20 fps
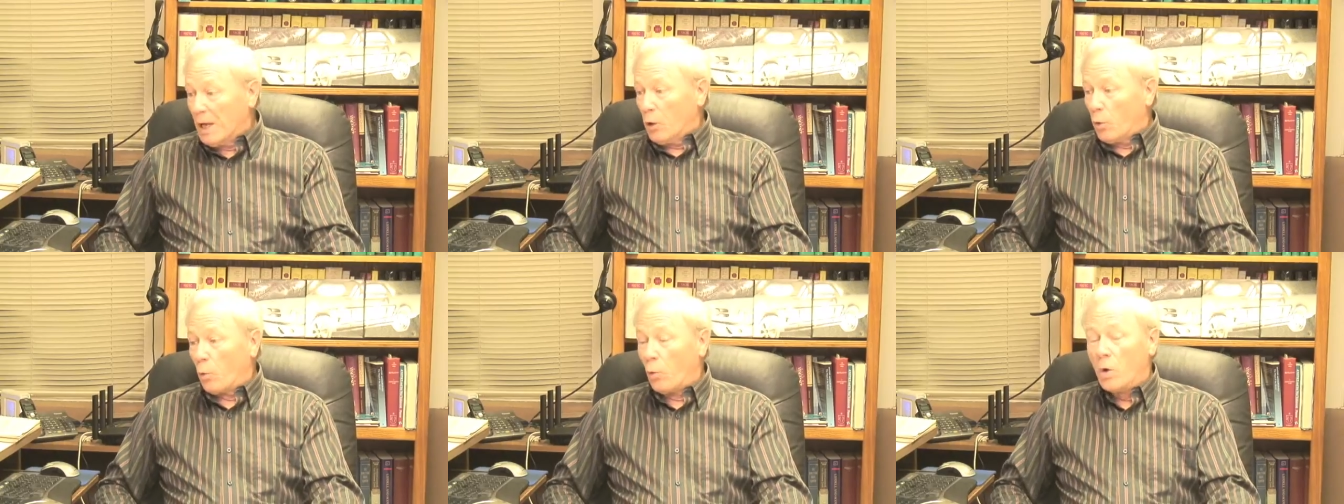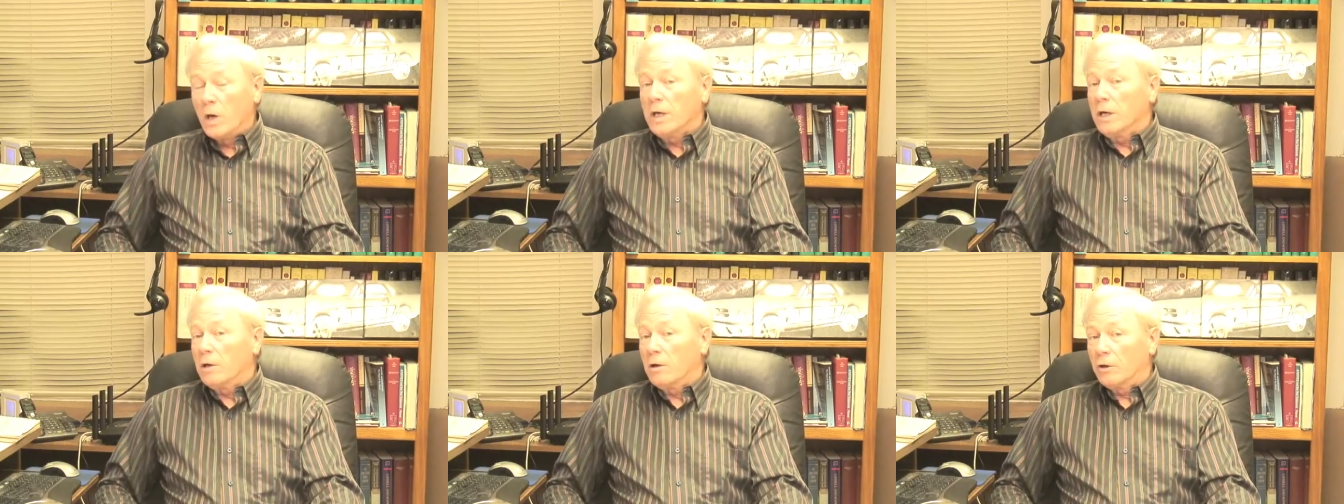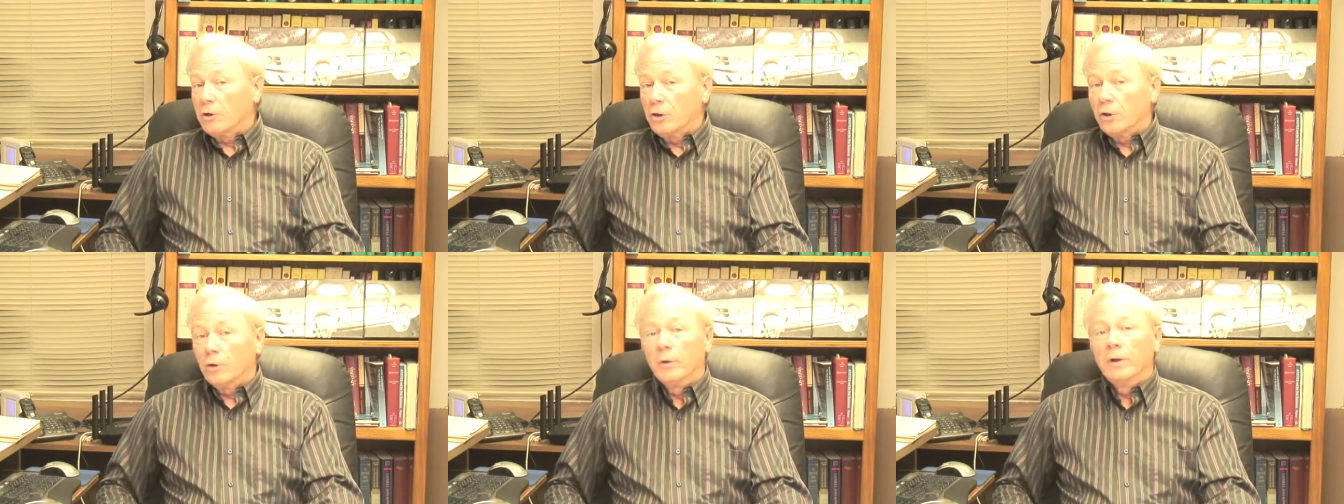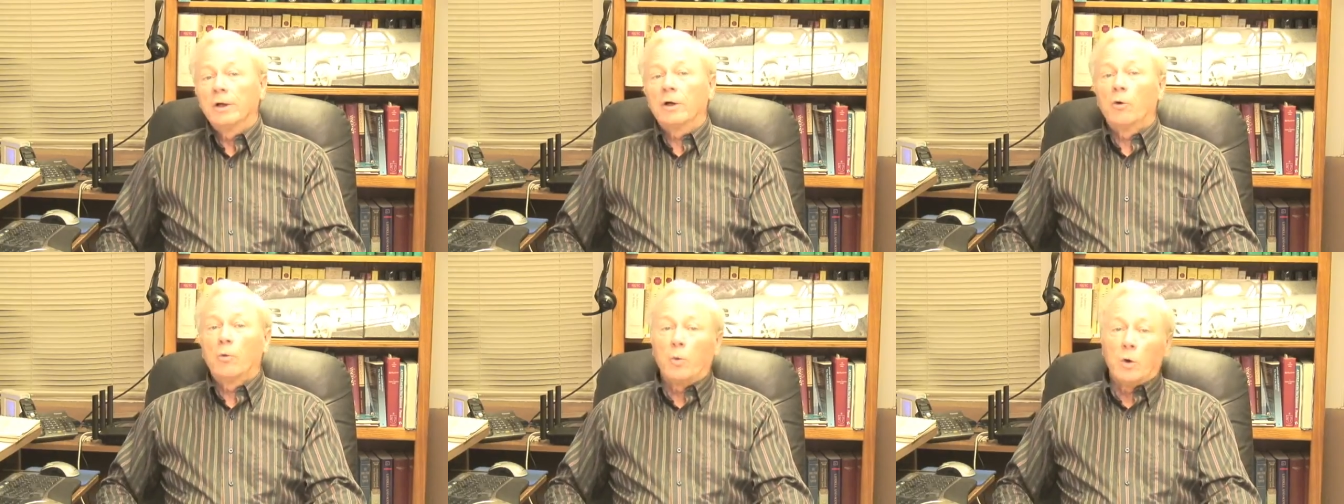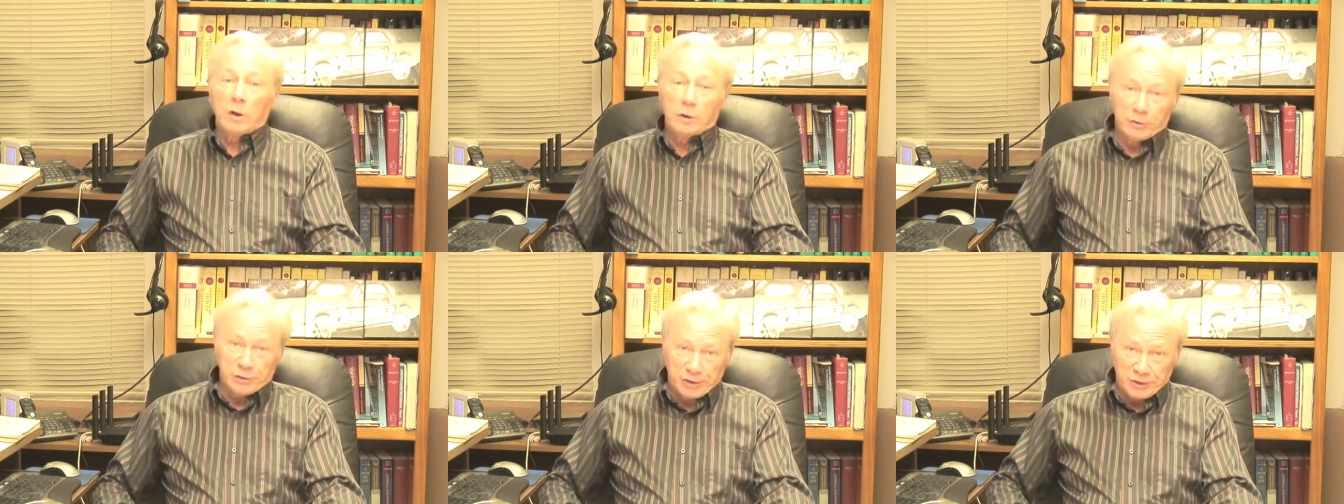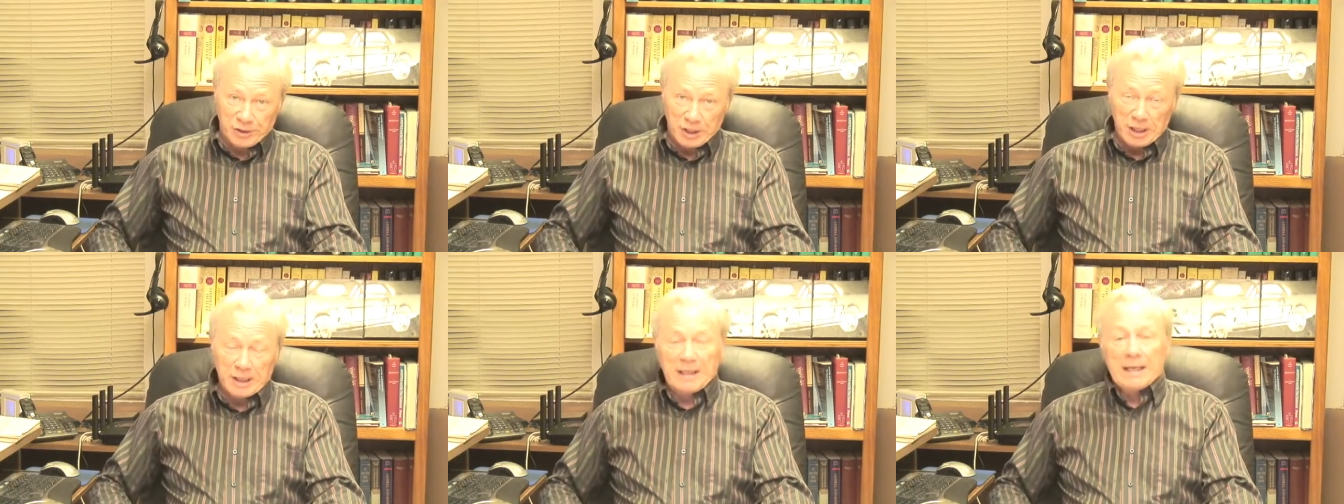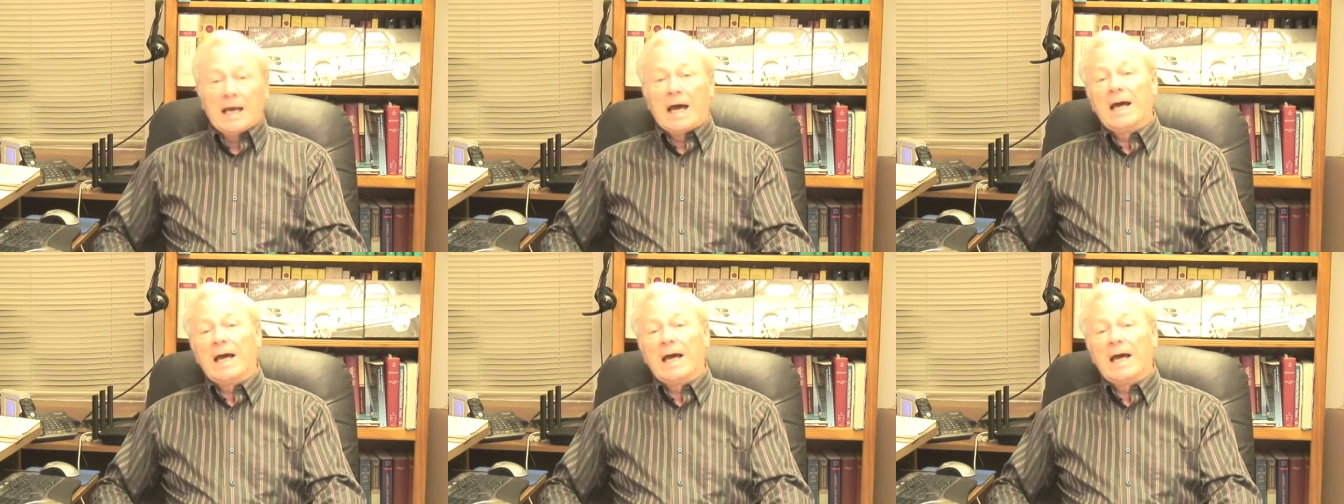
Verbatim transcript: We are doing a word study,